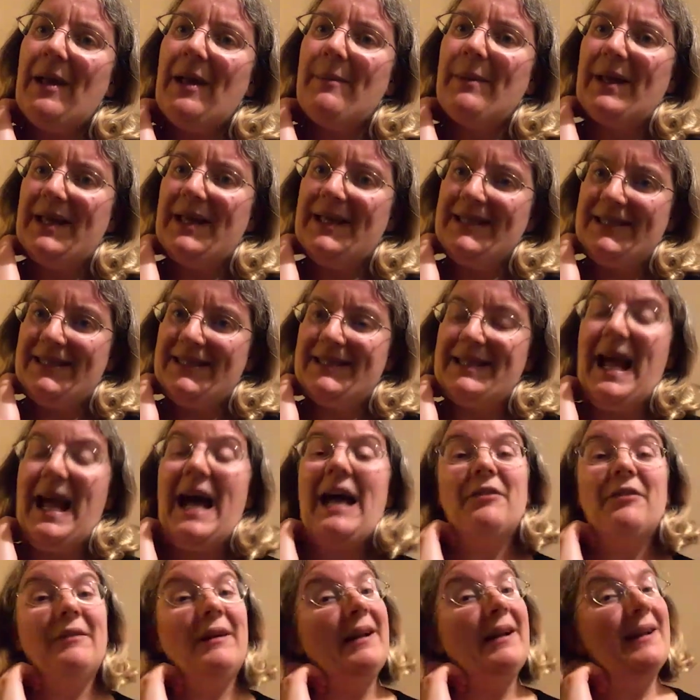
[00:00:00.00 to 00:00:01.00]
Because
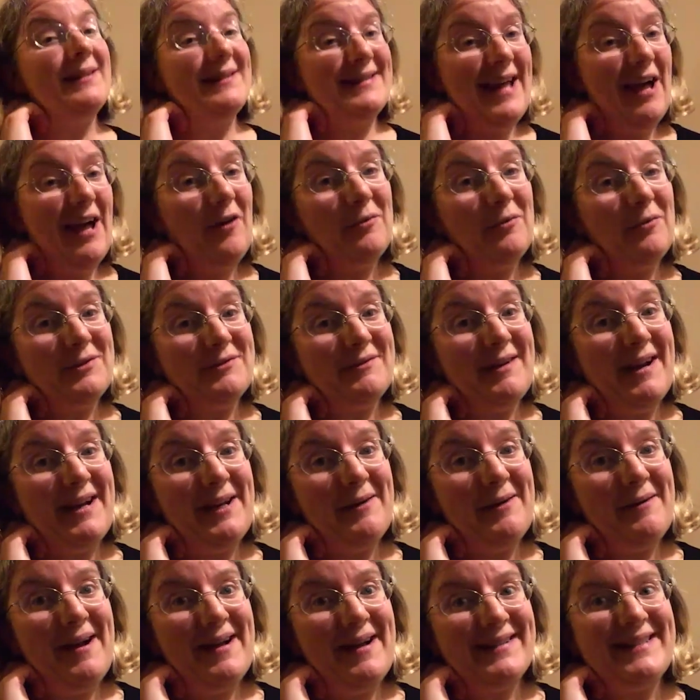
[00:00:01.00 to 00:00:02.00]
Catherine herself was
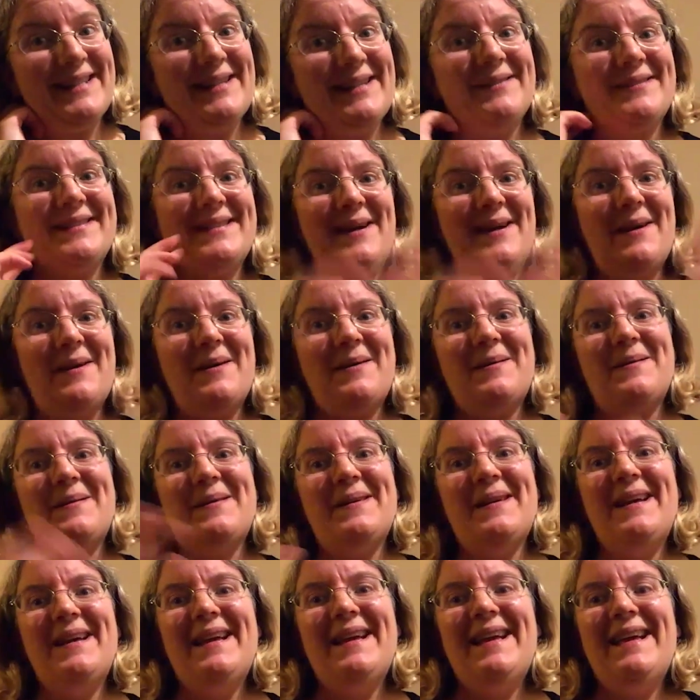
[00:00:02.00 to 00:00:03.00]
radioactive. So
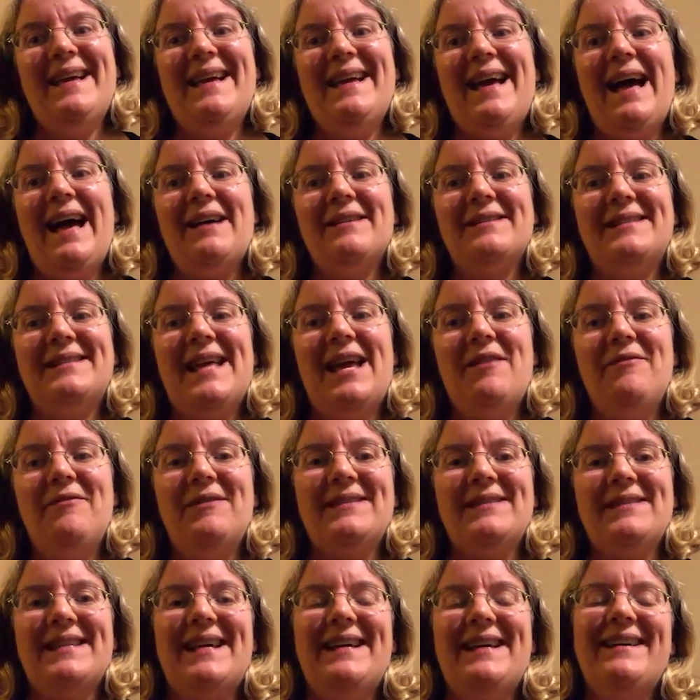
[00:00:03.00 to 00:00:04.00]
how safe
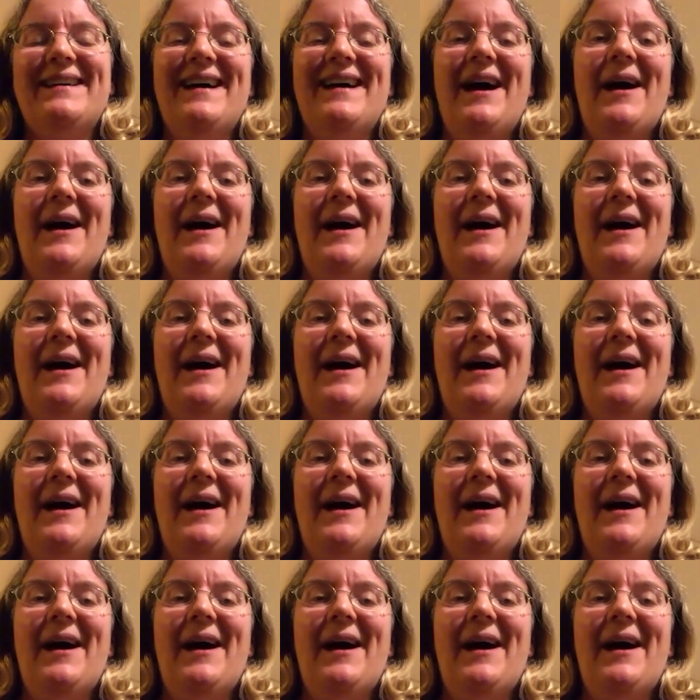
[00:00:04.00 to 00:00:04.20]
is it?